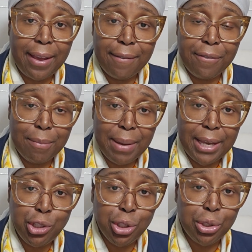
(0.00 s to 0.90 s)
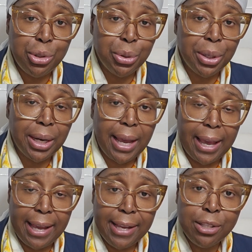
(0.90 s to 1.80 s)
information during
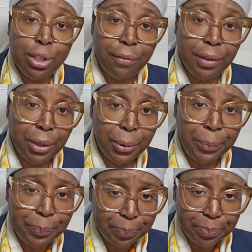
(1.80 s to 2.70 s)
an interview